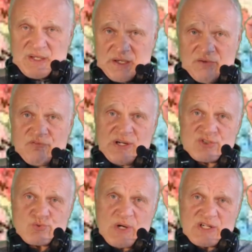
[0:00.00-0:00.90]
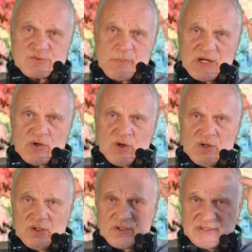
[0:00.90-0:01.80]
and François
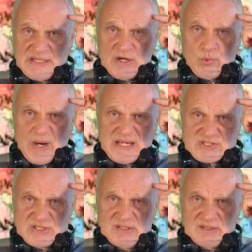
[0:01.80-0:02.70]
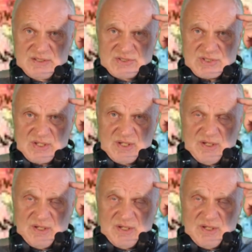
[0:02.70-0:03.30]
Macron, they are wise leaders.